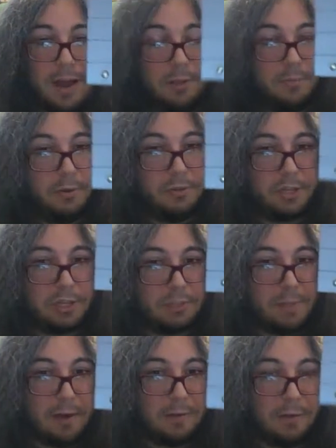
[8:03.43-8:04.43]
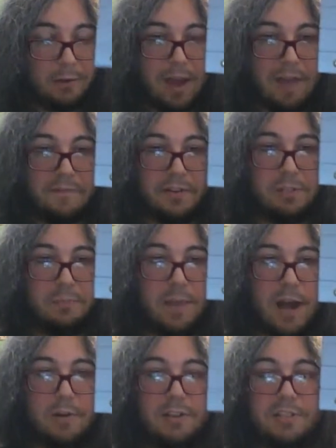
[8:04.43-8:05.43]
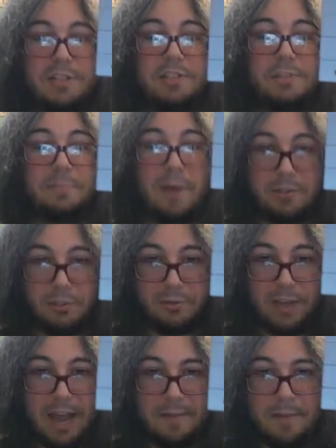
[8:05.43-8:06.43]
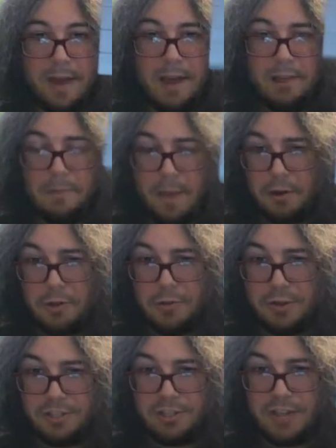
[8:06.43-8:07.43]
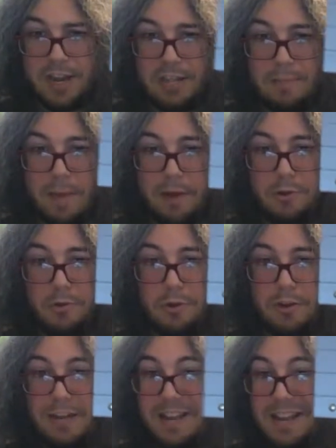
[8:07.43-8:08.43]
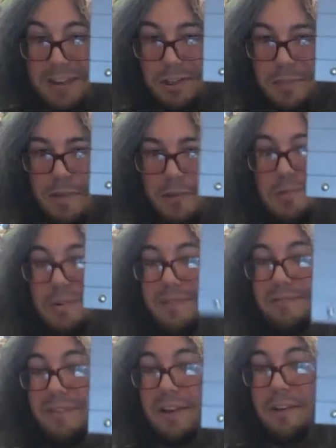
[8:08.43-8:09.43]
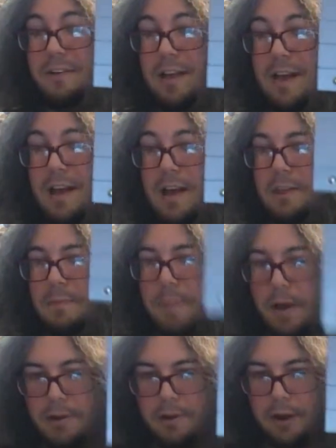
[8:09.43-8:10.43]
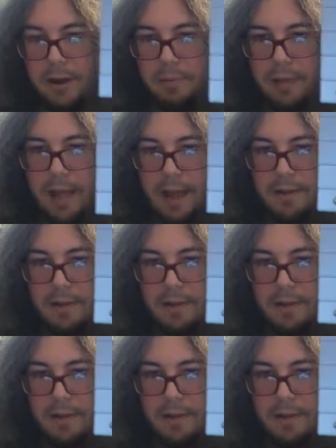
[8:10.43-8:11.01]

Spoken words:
The music is better, the graphics are better, and since it's a puzzle game, the better you can see, and the better you can hear, and the better you can feel, the better you're going to play.